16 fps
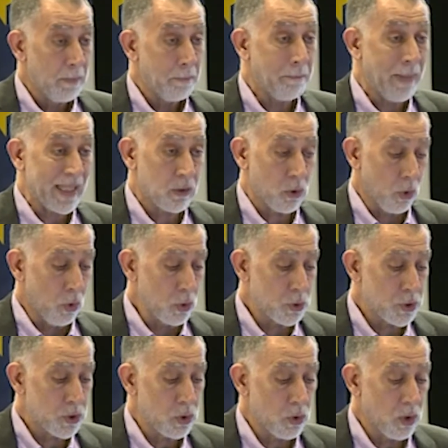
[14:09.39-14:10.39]
but
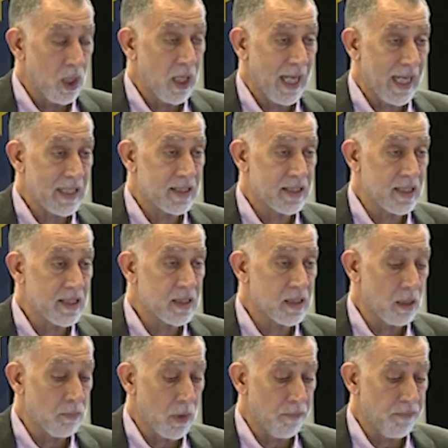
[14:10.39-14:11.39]
also a health
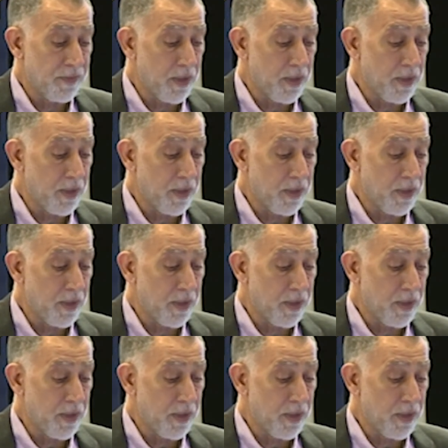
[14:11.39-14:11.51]
system of